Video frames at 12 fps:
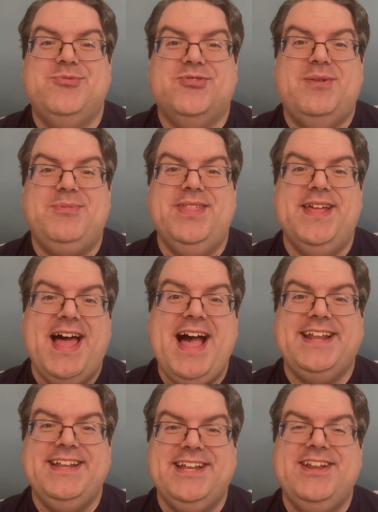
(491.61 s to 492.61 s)
trouble that
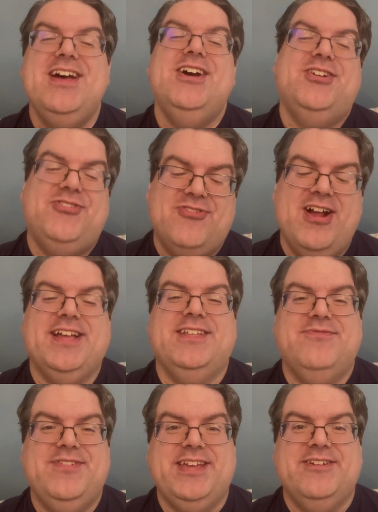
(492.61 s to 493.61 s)
I did trying to
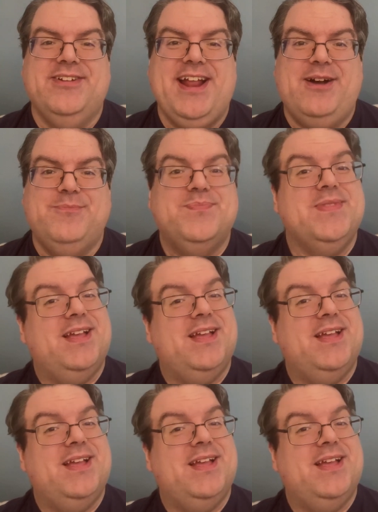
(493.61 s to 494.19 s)
figure it out.